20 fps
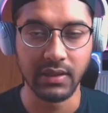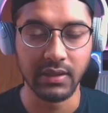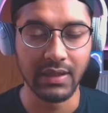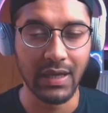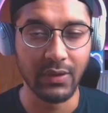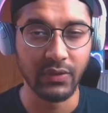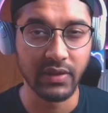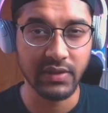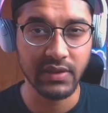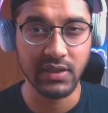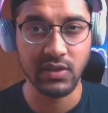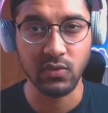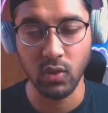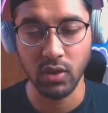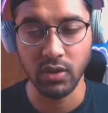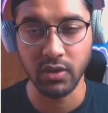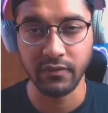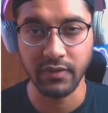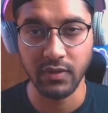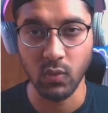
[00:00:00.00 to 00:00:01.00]
Now, this is
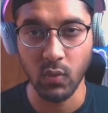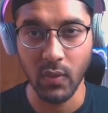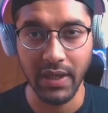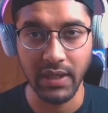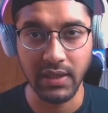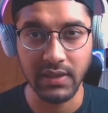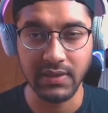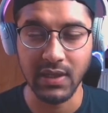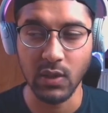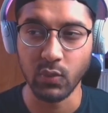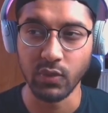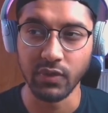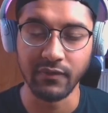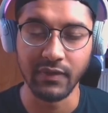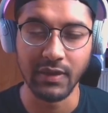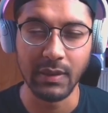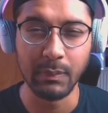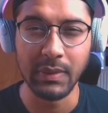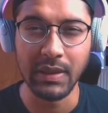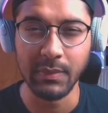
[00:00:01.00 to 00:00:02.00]
one of the ways that
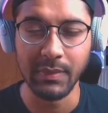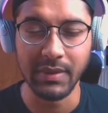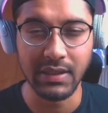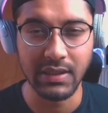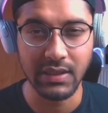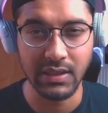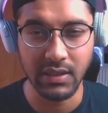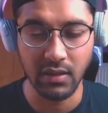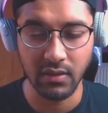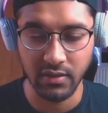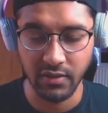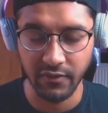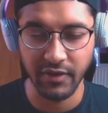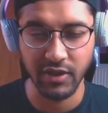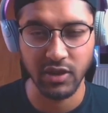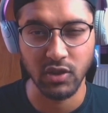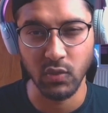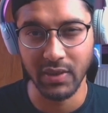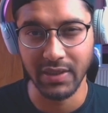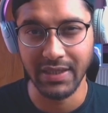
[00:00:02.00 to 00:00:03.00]
we've implemented
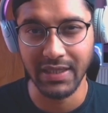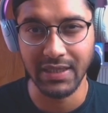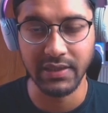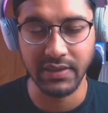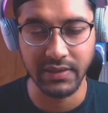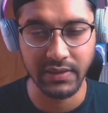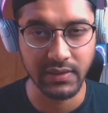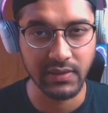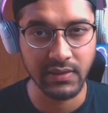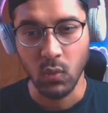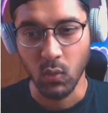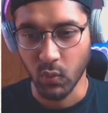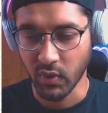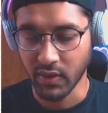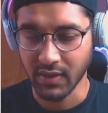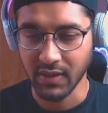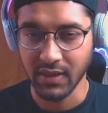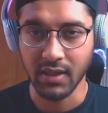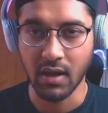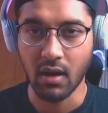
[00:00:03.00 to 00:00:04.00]
artificial intelligence
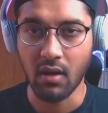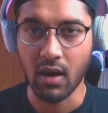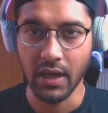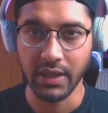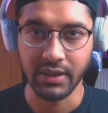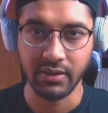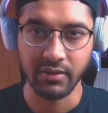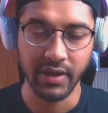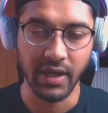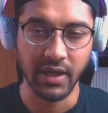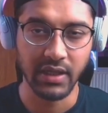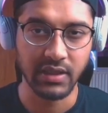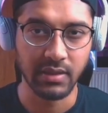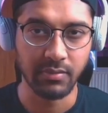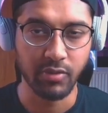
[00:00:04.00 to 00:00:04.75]
within our ad creation